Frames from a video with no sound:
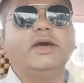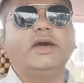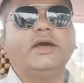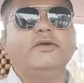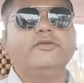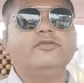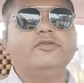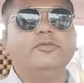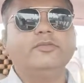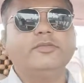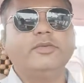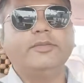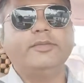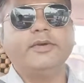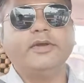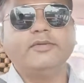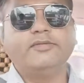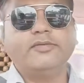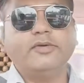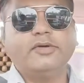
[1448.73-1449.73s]
I should
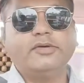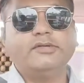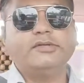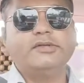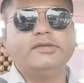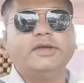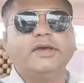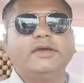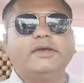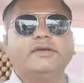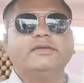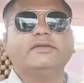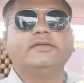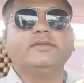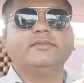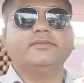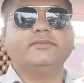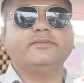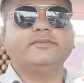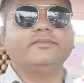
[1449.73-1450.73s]
prepare for CISM,